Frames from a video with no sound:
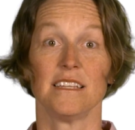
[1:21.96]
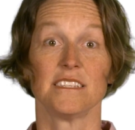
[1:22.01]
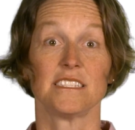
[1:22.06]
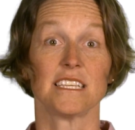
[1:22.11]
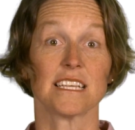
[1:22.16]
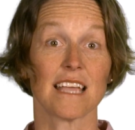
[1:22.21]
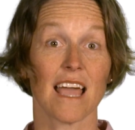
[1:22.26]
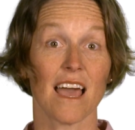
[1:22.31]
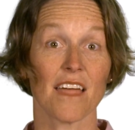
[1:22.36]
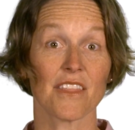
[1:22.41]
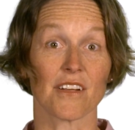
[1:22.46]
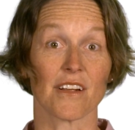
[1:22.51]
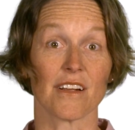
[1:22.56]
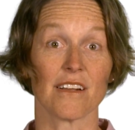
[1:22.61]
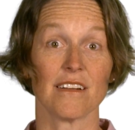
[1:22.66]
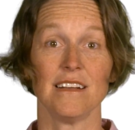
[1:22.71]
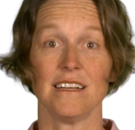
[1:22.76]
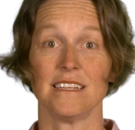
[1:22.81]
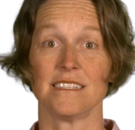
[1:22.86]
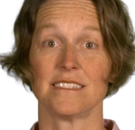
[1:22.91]

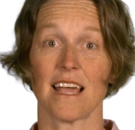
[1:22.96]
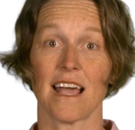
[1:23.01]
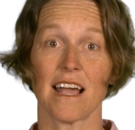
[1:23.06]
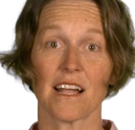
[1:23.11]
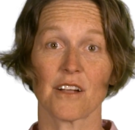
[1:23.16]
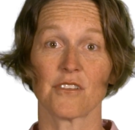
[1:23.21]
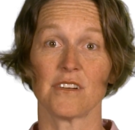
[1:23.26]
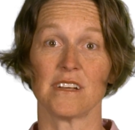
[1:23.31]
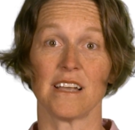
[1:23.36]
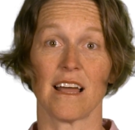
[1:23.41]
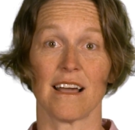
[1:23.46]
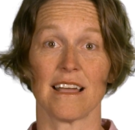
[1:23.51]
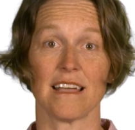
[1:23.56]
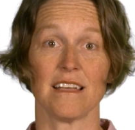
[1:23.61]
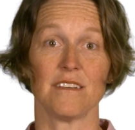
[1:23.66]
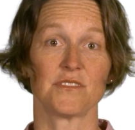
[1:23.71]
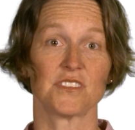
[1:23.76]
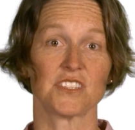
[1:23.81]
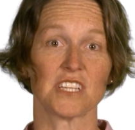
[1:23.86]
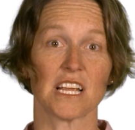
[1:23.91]
Together, Dacher and I
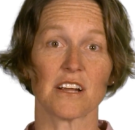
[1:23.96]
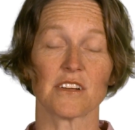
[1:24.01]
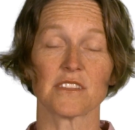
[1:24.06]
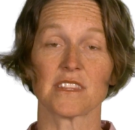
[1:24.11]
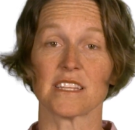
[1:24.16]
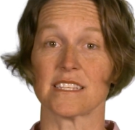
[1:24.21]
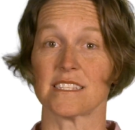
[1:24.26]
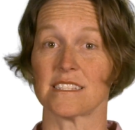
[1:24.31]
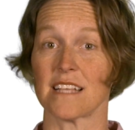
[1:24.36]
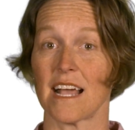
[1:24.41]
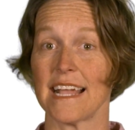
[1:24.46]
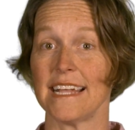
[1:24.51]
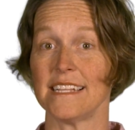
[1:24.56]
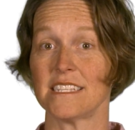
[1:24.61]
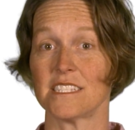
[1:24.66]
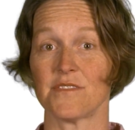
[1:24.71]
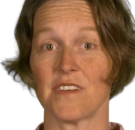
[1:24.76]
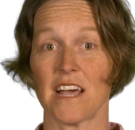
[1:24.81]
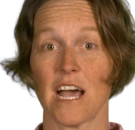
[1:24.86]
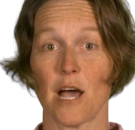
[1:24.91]
have shared the
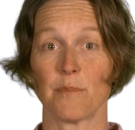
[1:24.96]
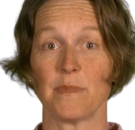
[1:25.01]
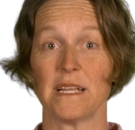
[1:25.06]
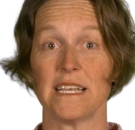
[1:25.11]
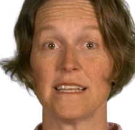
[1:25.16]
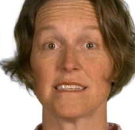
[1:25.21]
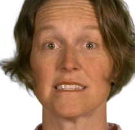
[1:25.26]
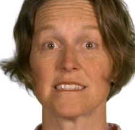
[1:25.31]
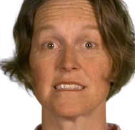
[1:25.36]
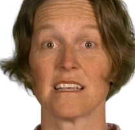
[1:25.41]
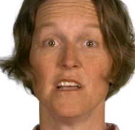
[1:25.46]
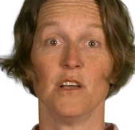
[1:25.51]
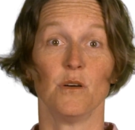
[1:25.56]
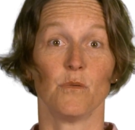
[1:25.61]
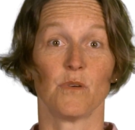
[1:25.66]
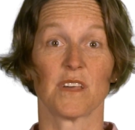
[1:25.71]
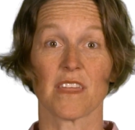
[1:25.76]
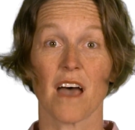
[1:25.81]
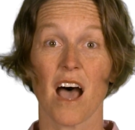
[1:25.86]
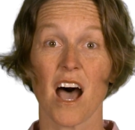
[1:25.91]
science of happiness
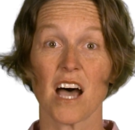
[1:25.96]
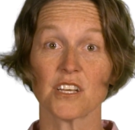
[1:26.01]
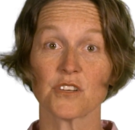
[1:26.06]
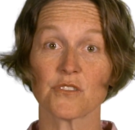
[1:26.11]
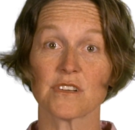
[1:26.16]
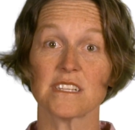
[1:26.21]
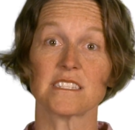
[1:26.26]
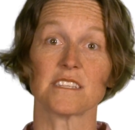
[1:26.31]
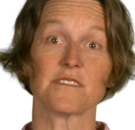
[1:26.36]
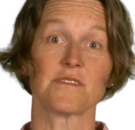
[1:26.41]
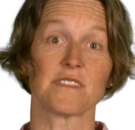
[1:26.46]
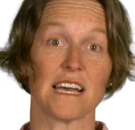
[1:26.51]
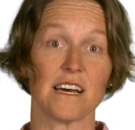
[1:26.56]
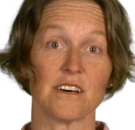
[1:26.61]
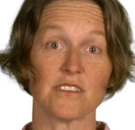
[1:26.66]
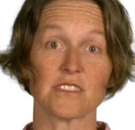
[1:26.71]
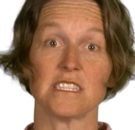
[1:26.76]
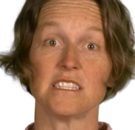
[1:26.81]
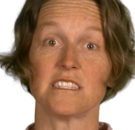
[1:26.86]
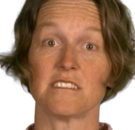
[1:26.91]
with hundreds of
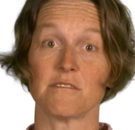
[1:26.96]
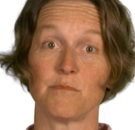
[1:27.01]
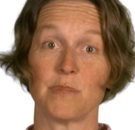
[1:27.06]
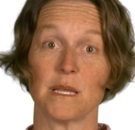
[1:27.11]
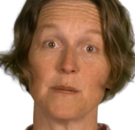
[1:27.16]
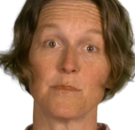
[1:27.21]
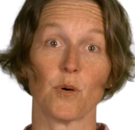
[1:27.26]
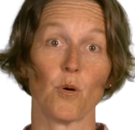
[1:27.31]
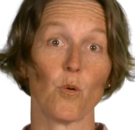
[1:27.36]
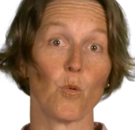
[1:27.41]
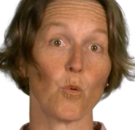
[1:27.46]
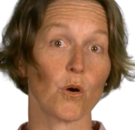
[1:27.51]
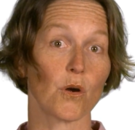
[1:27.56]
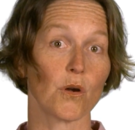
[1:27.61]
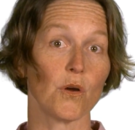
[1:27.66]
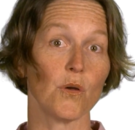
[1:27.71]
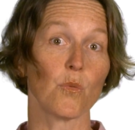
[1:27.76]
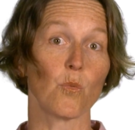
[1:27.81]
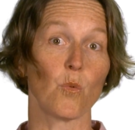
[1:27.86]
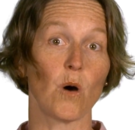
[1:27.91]
thousands of people
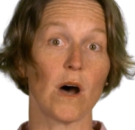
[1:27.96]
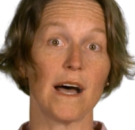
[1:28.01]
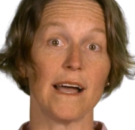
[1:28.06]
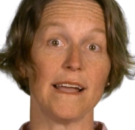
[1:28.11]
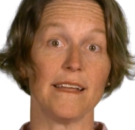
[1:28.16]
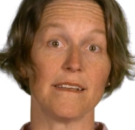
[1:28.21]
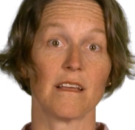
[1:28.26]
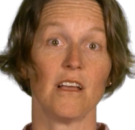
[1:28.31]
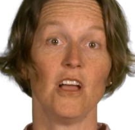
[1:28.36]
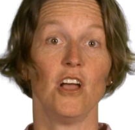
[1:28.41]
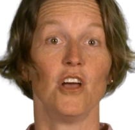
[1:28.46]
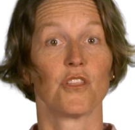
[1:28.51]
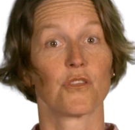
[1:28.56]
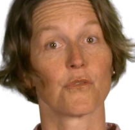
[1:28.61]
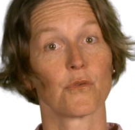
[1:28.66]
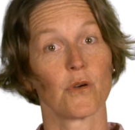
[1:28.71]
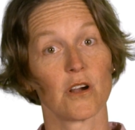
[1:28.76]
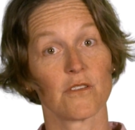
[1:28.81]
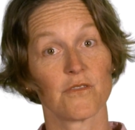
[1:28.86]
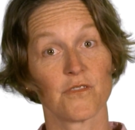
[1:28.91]
worldwide
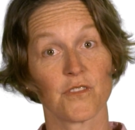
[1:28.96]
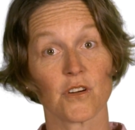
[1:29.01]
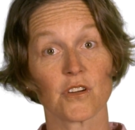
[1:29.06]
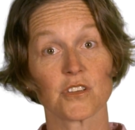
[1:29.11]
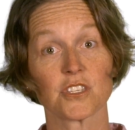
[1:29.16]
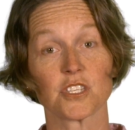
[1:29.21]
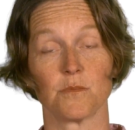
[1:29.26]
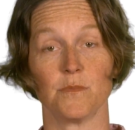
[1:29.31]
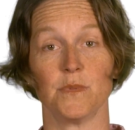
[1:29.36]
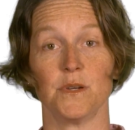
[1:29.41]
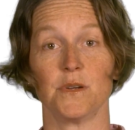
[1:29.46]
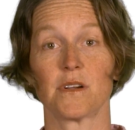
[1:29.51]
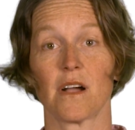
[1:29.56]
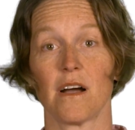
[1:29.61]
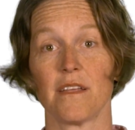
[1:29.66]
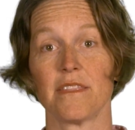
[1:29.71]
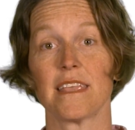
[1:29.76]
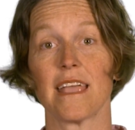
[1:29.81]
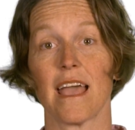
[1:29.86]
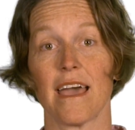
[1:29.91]
through our first MOOC
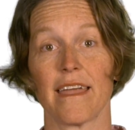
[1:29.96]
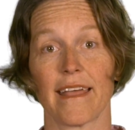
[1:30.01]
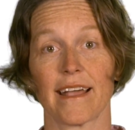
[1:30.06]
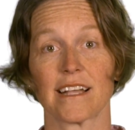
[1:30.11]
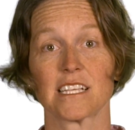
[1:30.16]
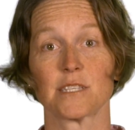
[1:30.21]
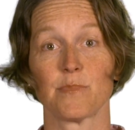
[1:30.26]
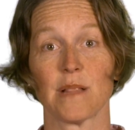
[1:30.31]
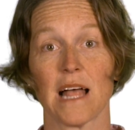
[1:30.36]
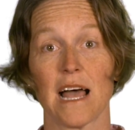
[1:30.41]
on the edX